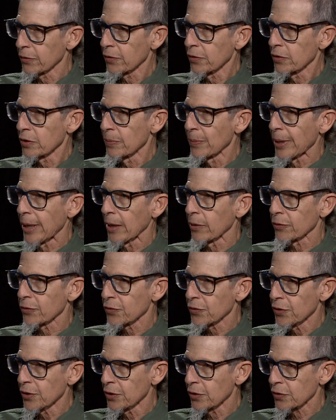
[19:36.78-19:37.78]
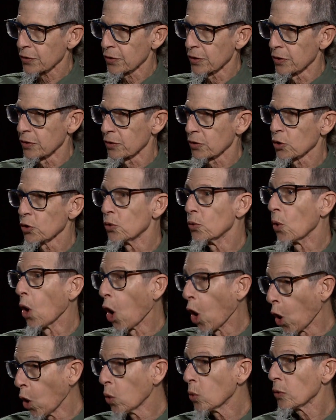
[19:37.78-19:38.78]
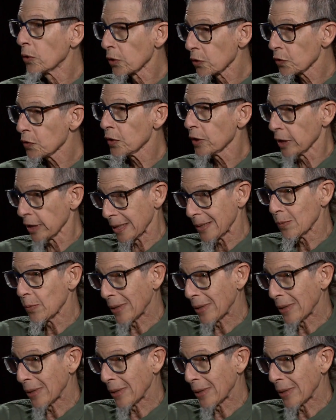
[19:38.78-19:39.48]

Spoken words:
is about citizens who own the city.